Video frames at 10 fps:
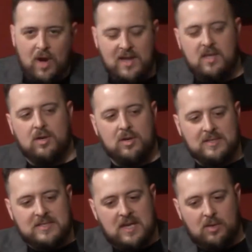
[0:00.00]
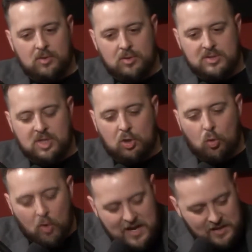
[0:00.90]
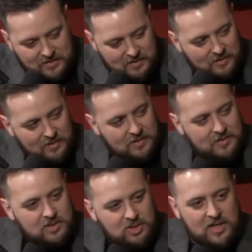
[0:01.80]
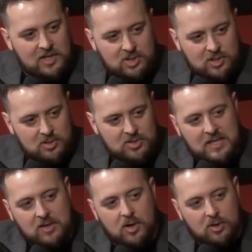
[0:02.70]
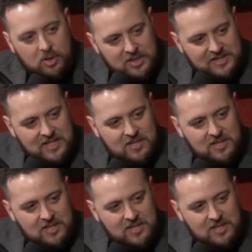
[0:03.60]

here in St. Louis, the great Jay Chandrasekhar. Good to see you,